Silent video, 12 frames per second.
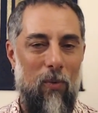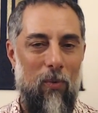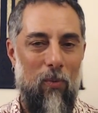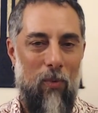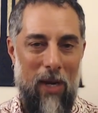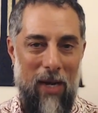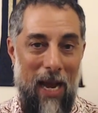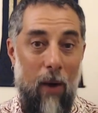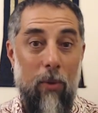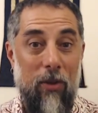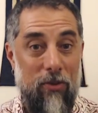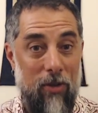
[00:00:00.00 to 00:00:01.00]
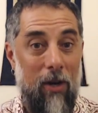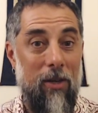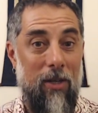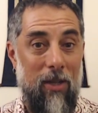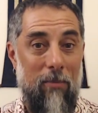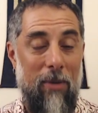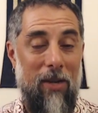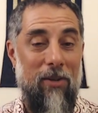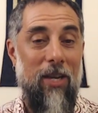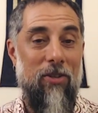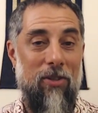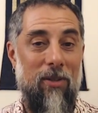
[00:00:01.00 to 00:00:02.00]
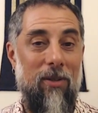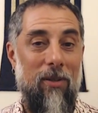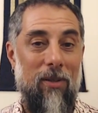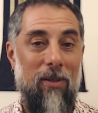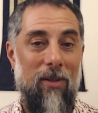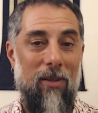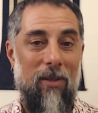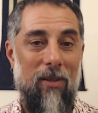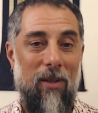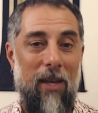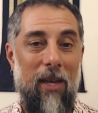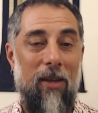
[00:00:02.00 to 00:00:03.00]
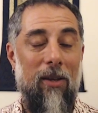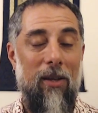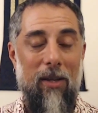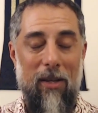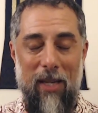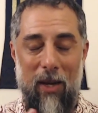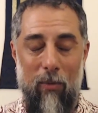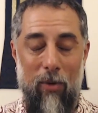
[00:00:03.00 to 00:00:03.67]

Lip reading: right? How we started in the meditation, like get